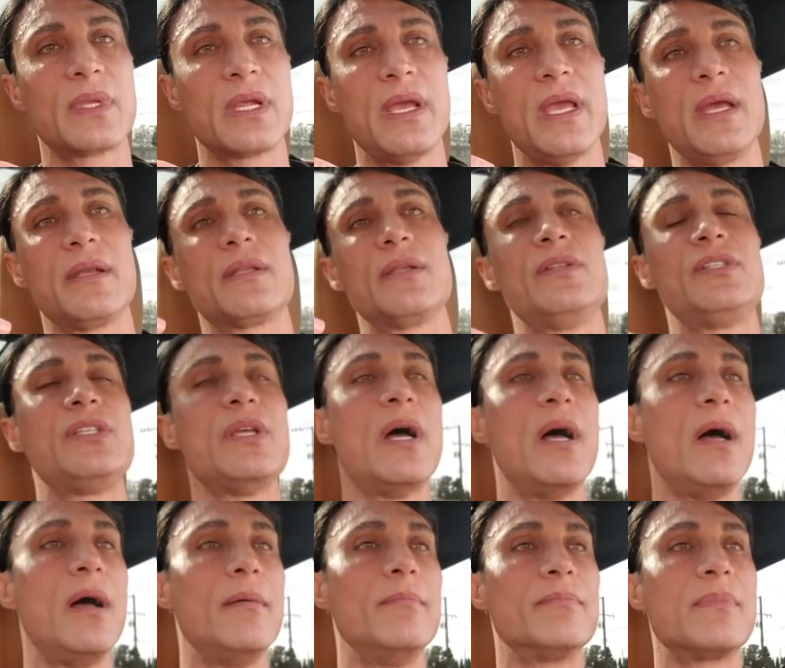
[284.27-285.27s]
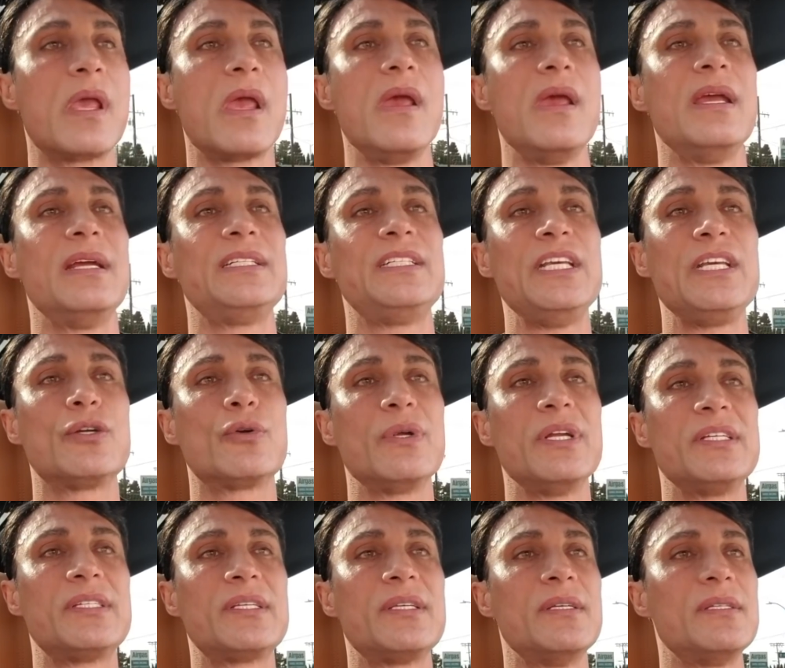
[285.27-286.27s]
It um,
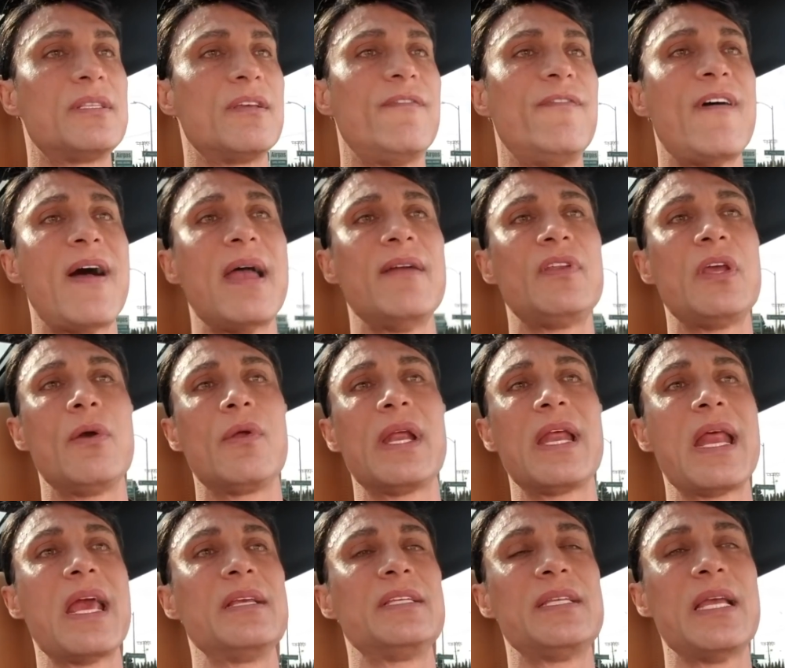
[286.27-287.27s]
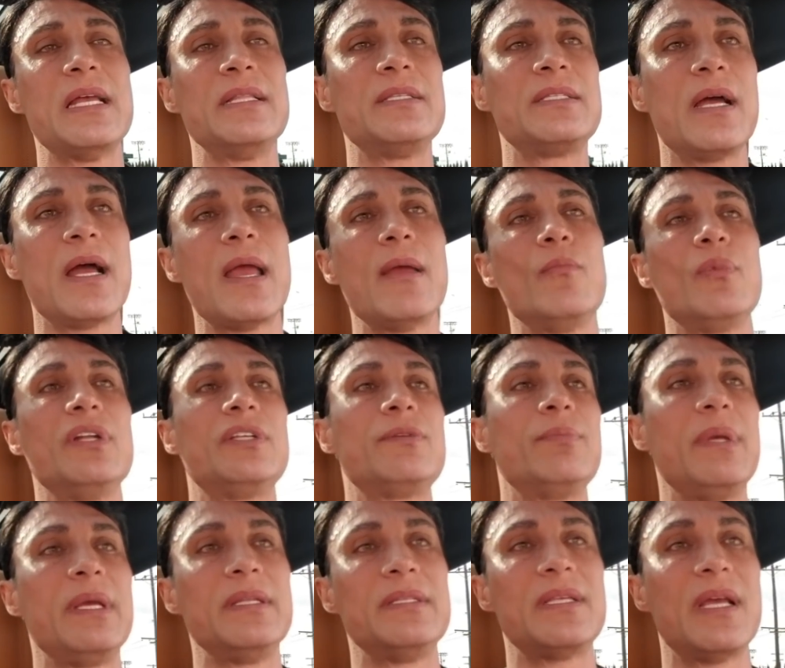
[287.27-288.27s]
decreases the five deiodinase enzyme, which
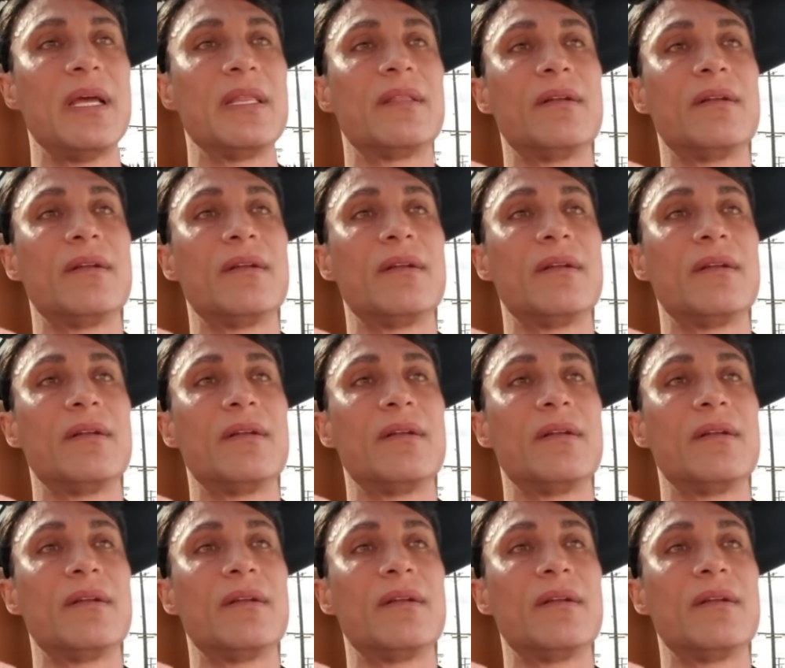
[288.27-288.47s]
means that